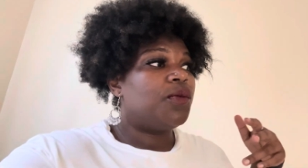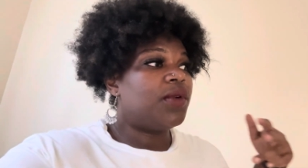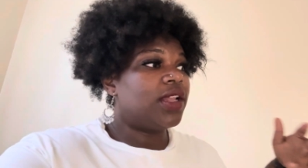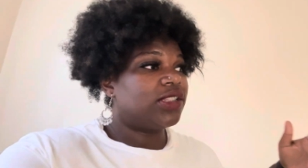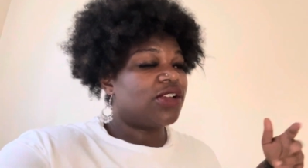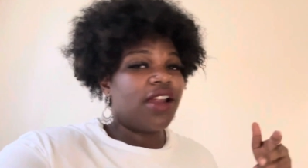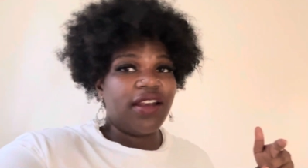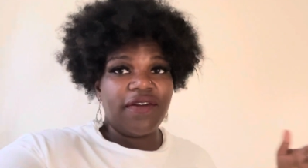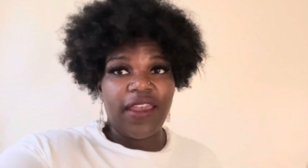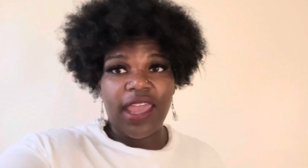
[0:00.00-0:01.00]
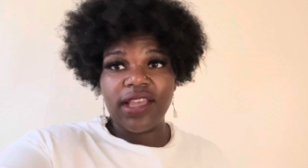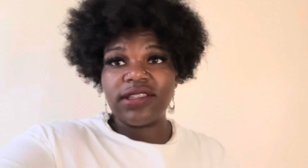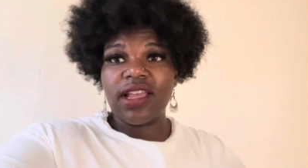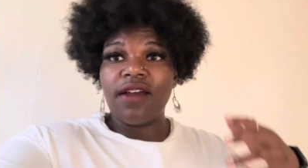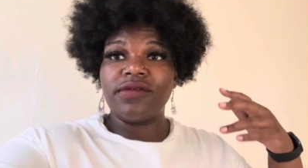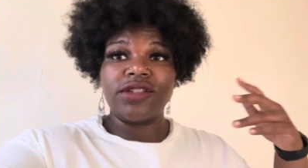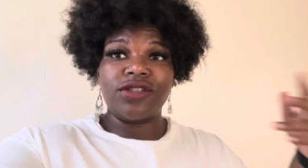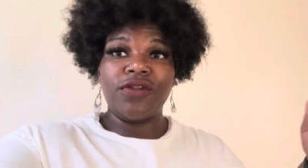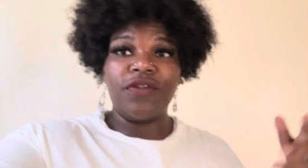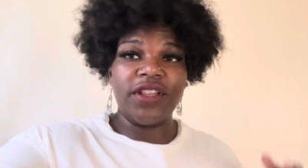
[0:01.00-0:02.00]
When I started the fast, I was
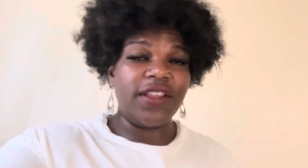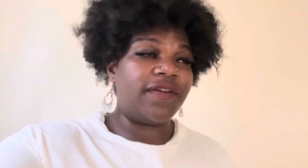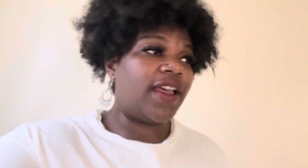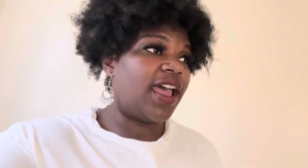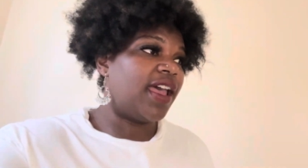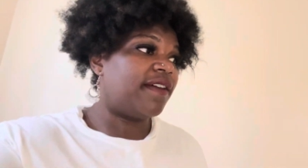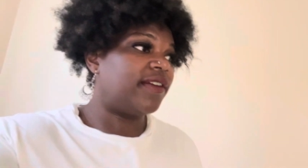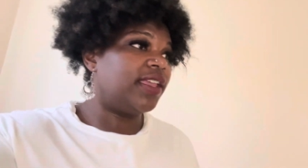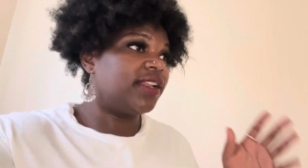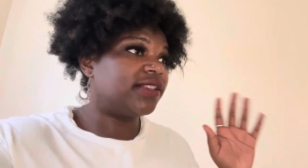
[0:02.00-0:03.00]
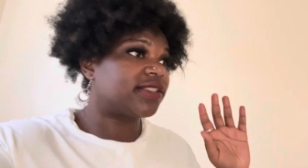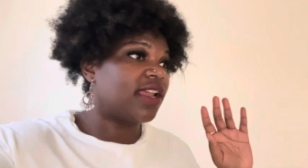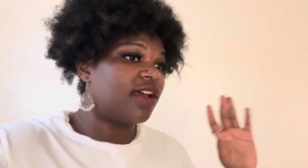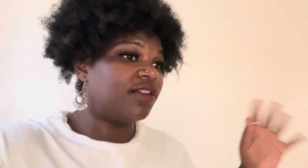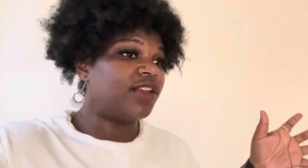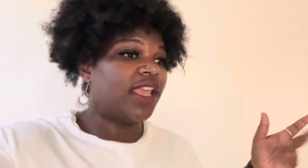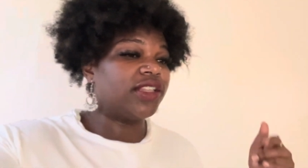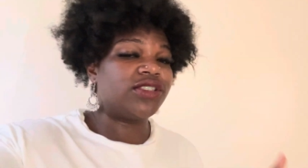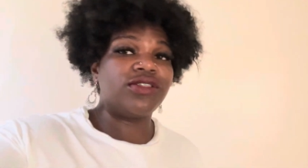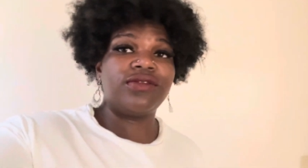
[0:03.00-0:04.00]
255. It is now day
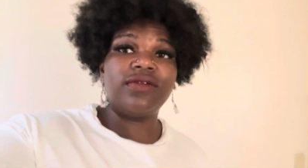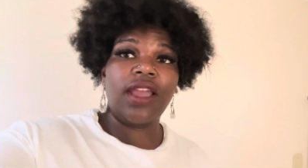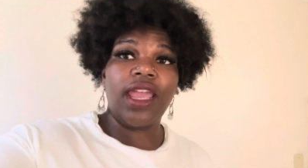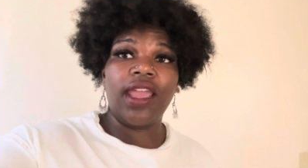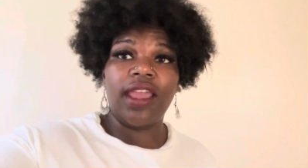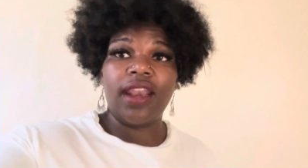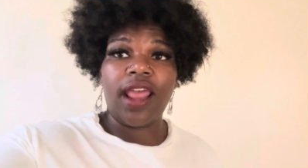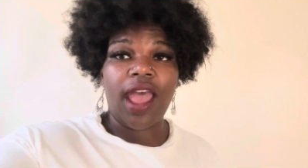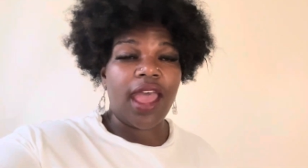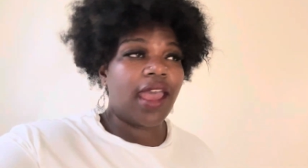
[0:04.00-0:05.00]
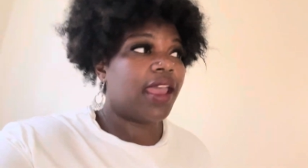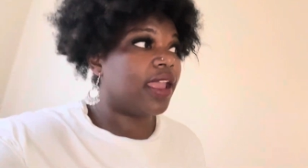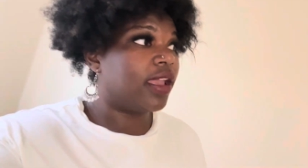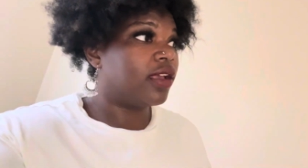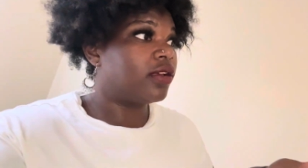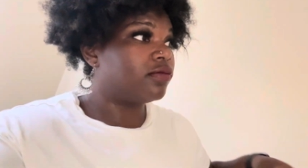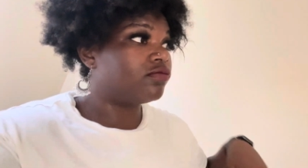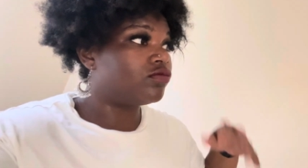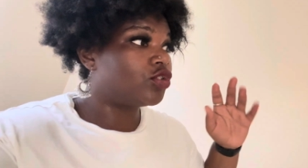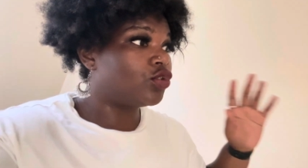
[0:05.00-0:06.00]
two and I
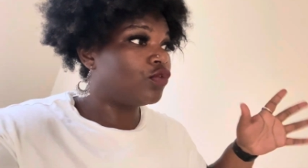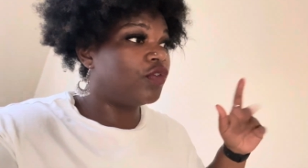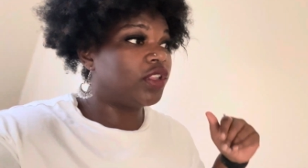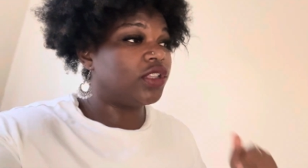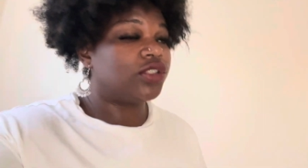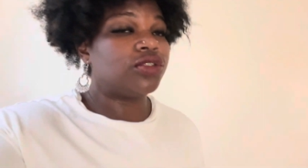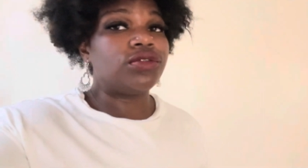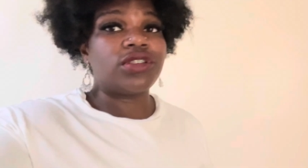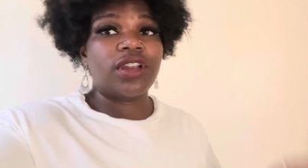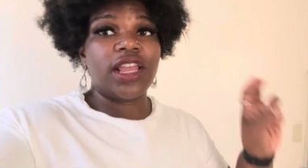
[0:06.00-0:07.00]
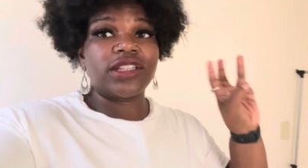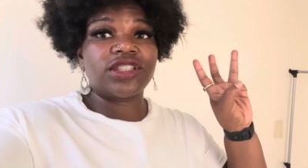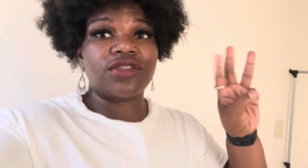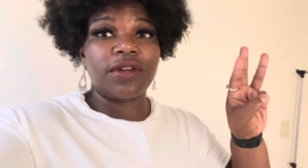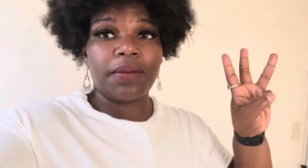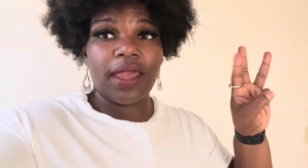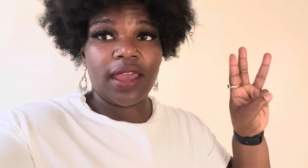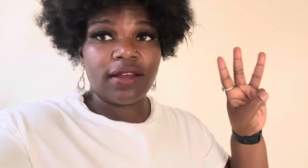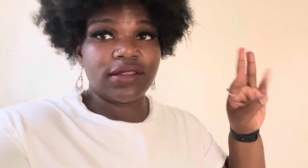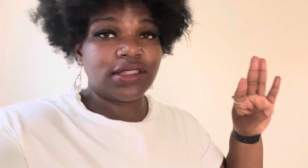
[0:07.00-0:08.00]
am 252, so that's three
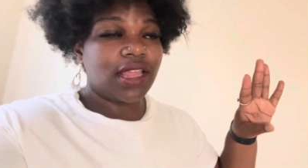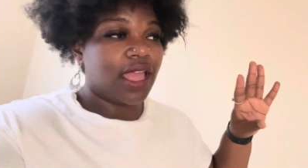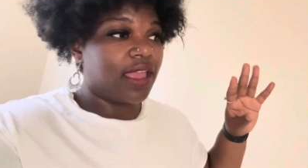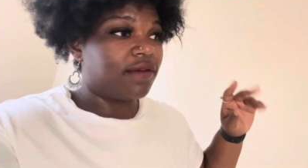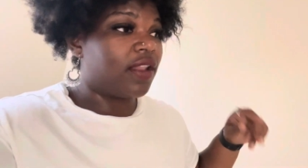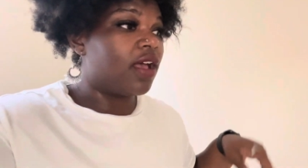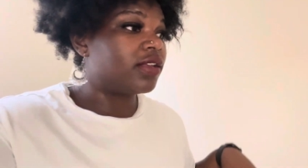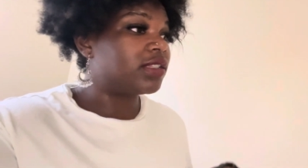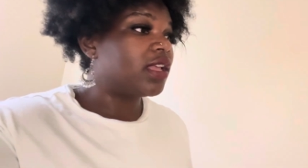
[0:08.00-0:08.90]
pounds that I have lost.